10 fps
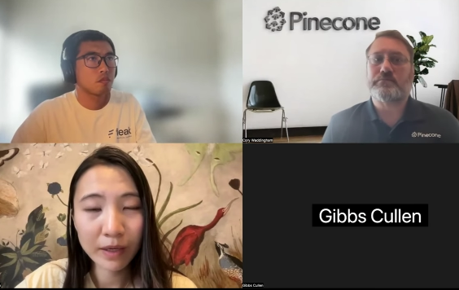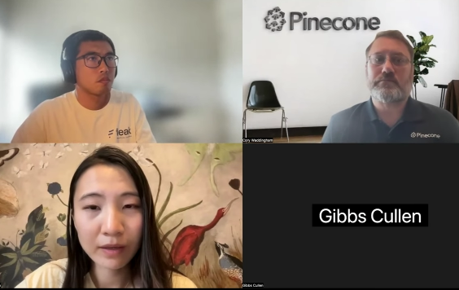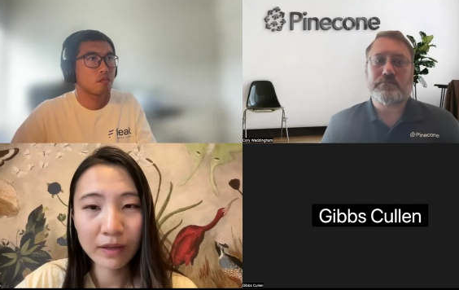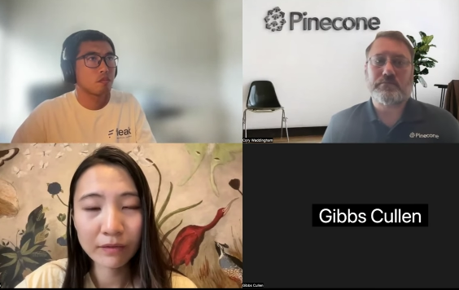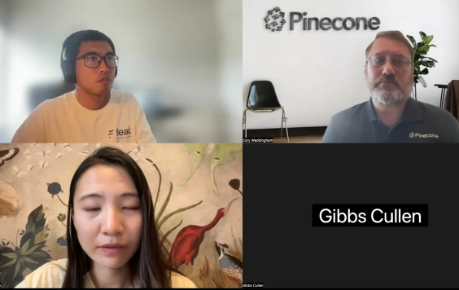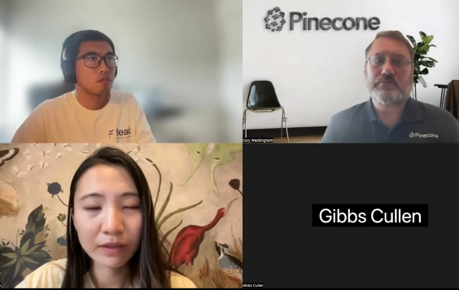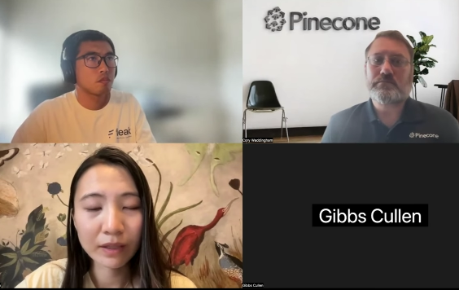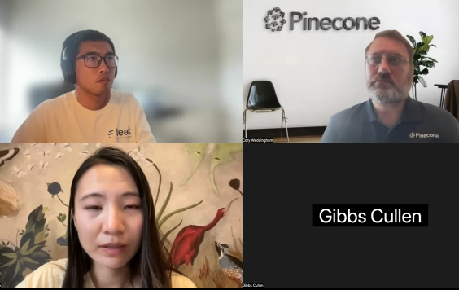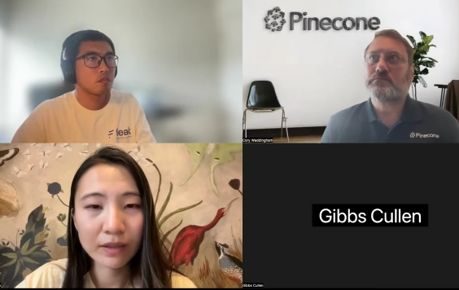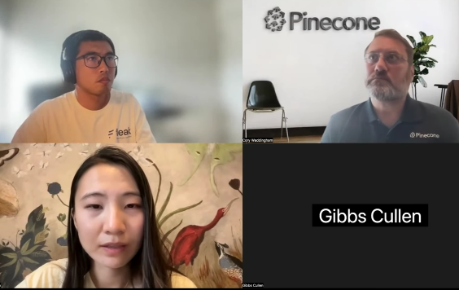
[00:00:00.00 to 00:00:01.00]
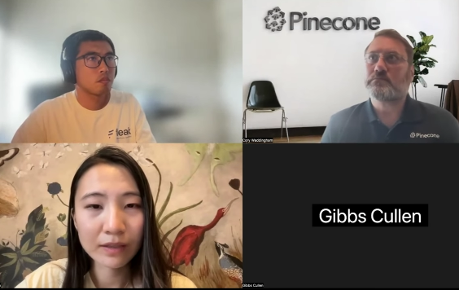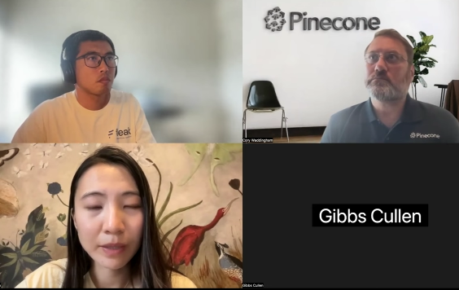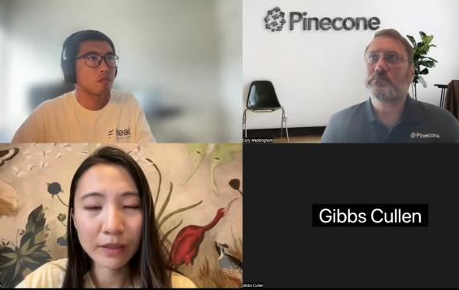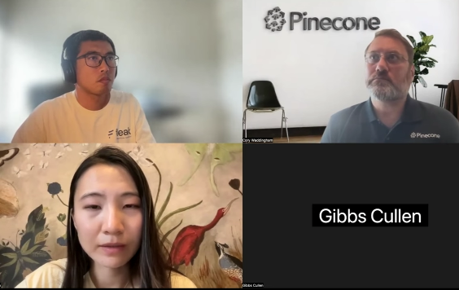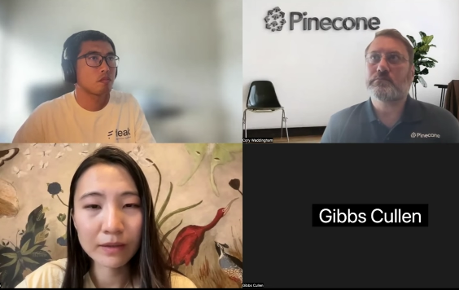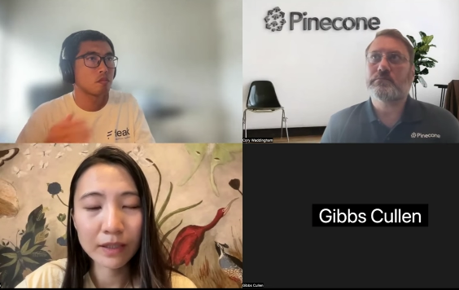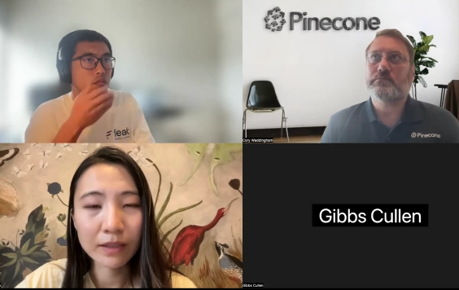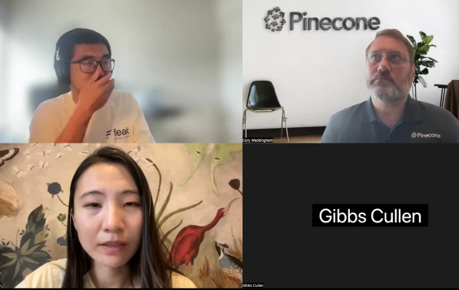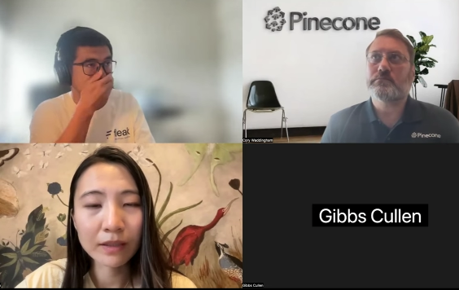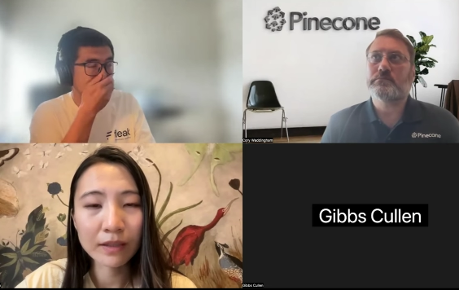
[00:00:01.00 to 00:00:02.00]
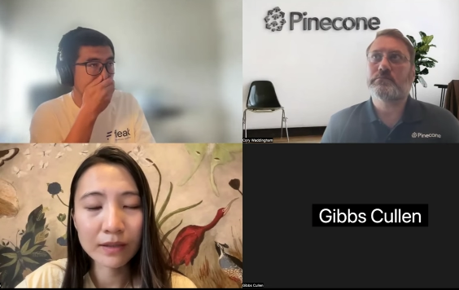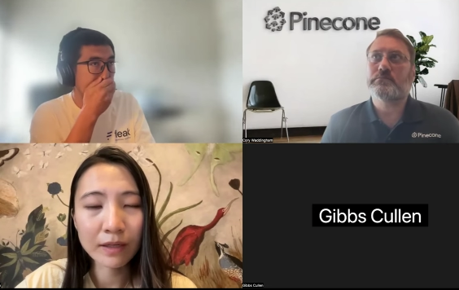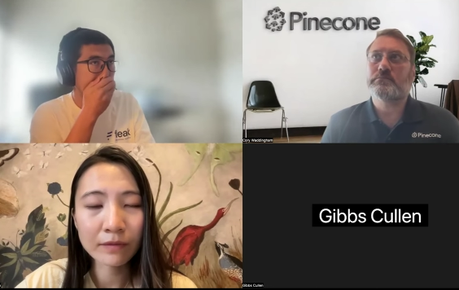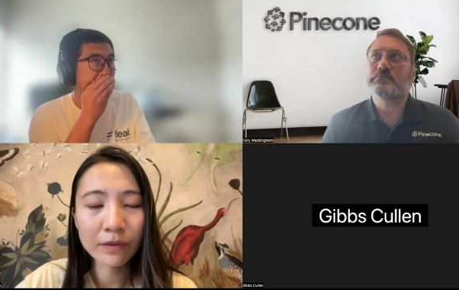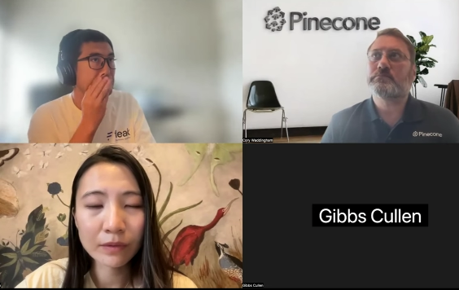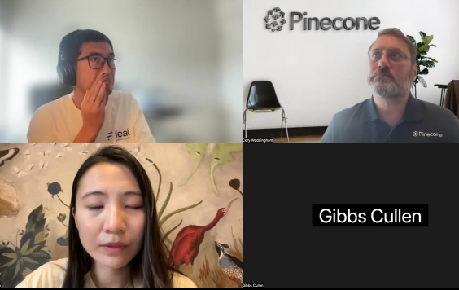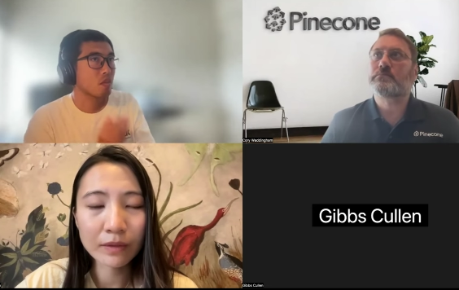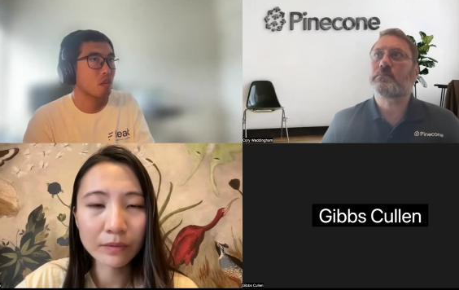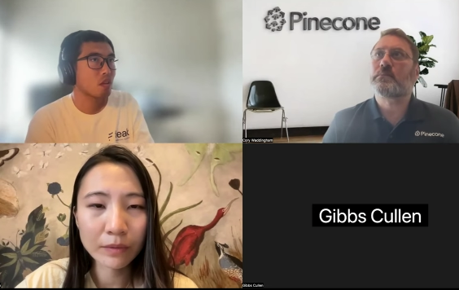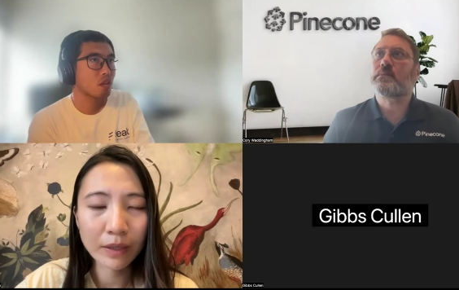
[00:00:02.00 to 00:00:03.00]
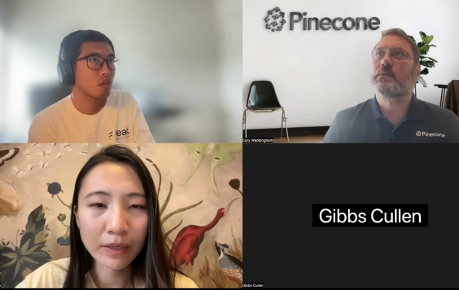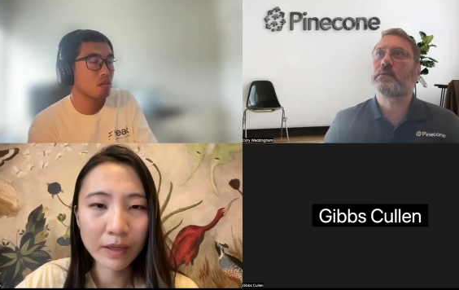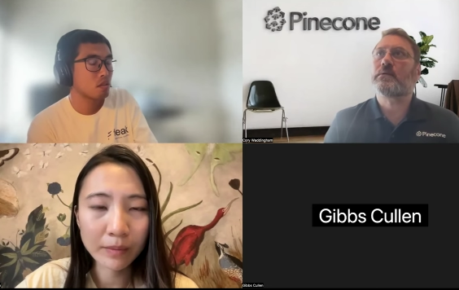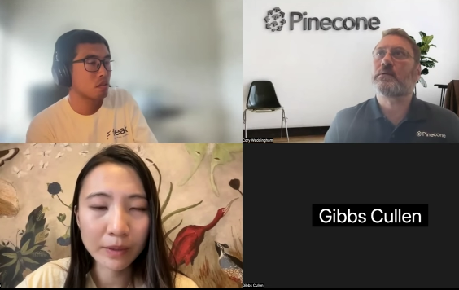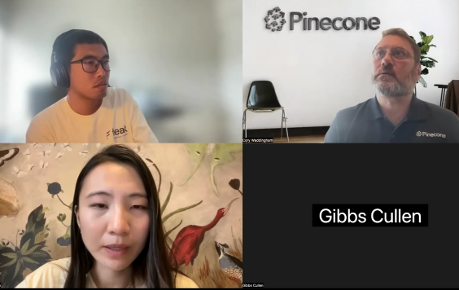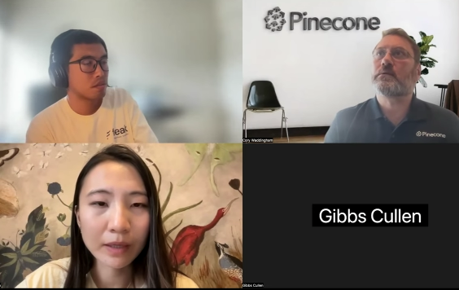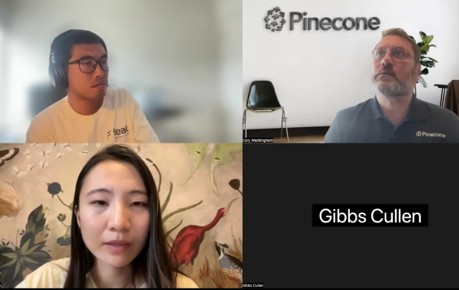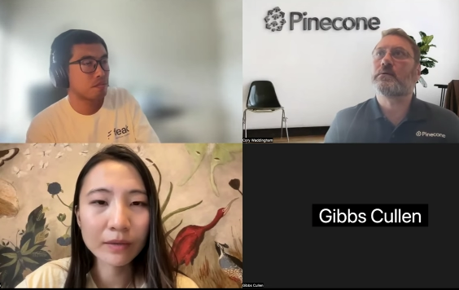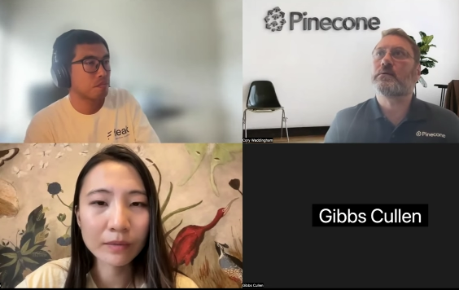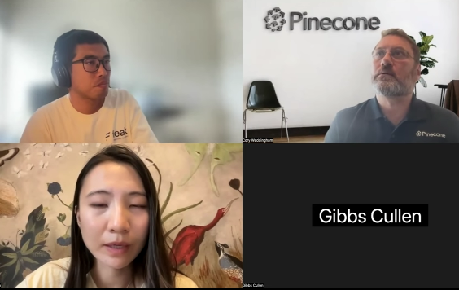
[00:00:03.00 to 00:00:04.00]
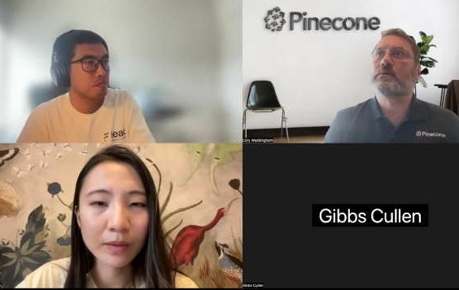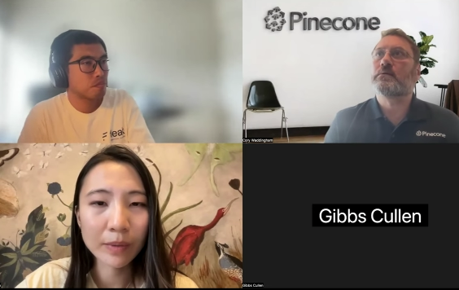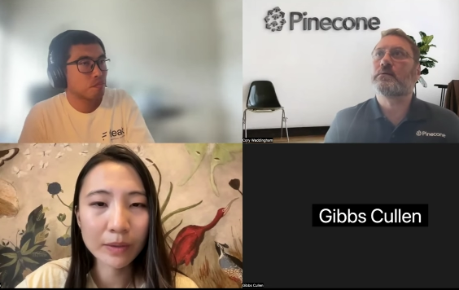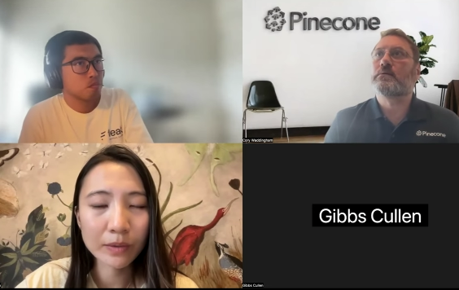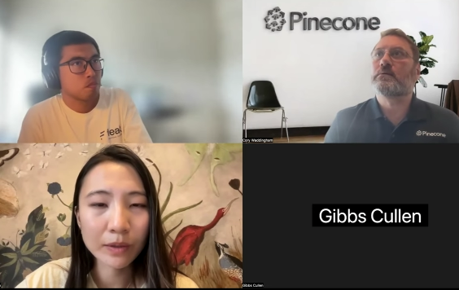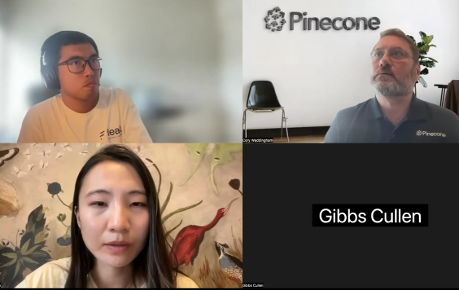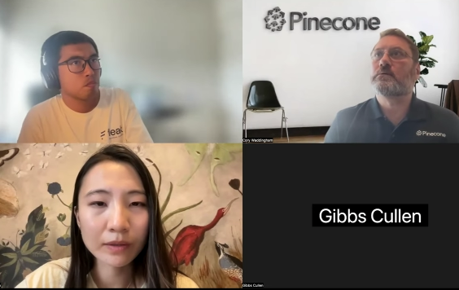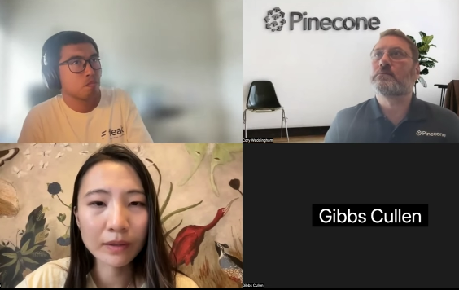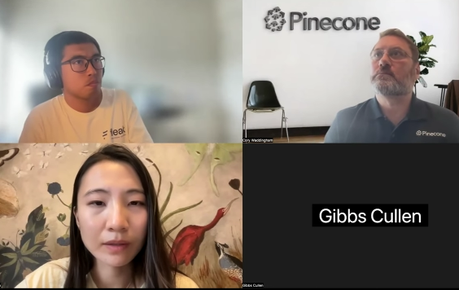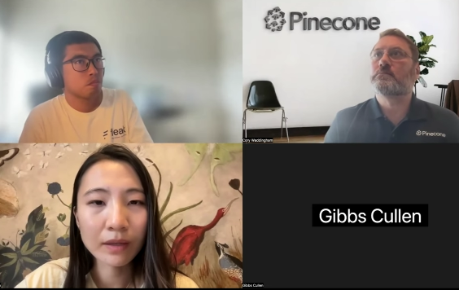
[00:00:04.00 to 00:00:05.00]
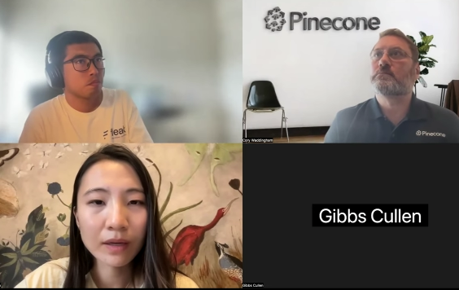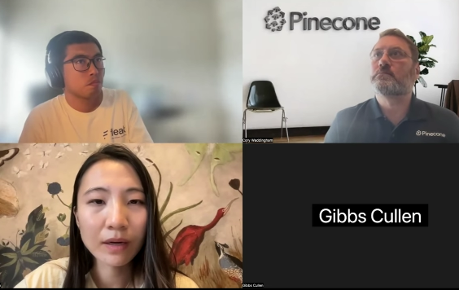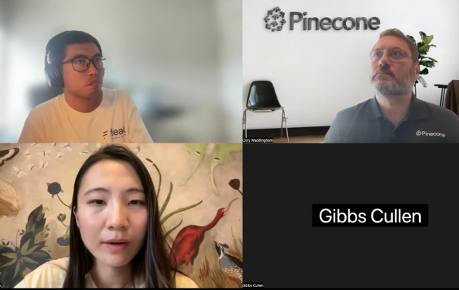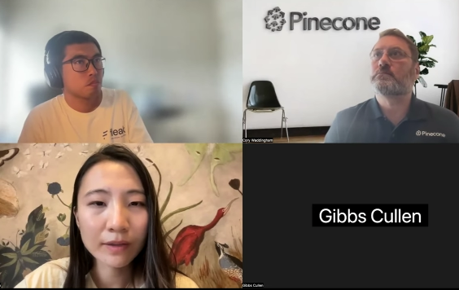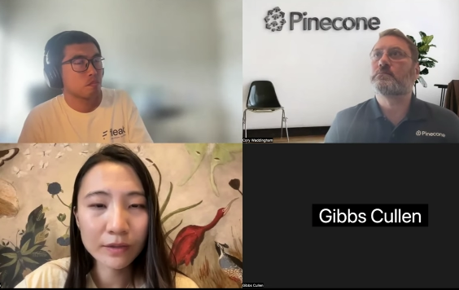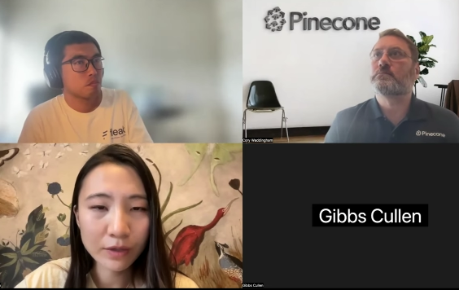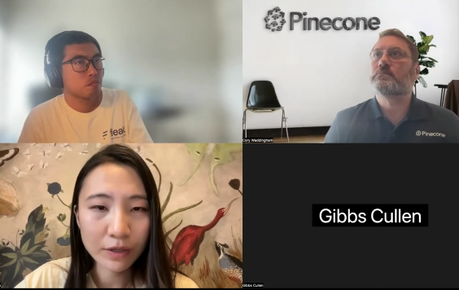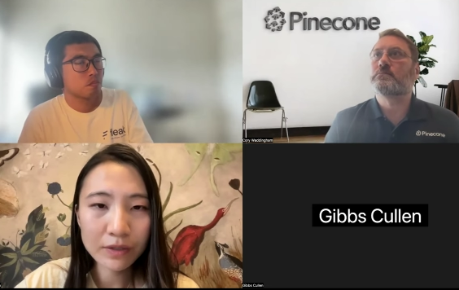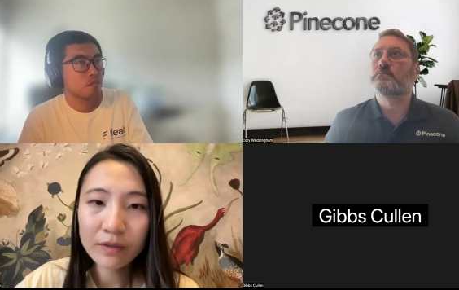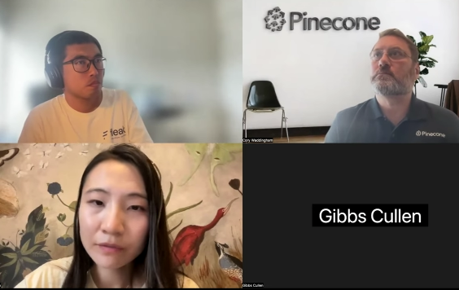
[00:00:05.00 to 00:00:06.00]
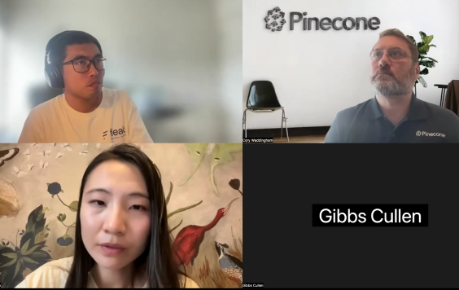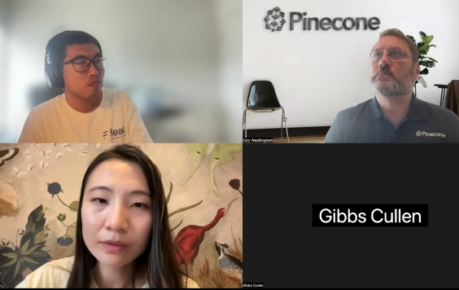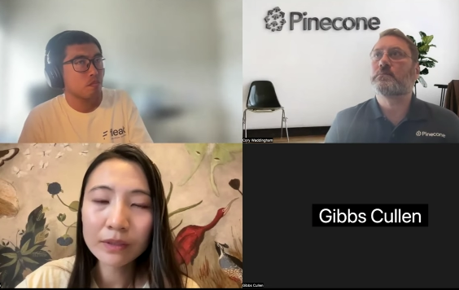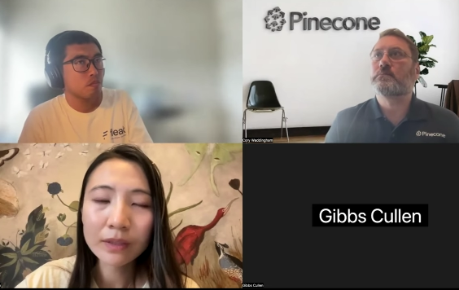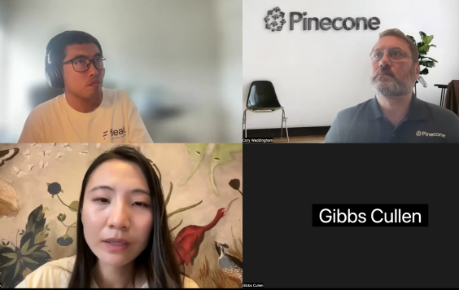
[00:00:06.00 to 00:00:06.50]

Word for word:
Speaker 1: if uh, I think that's my understanding, instead of using the re-rank API to rank based on the unstructured field,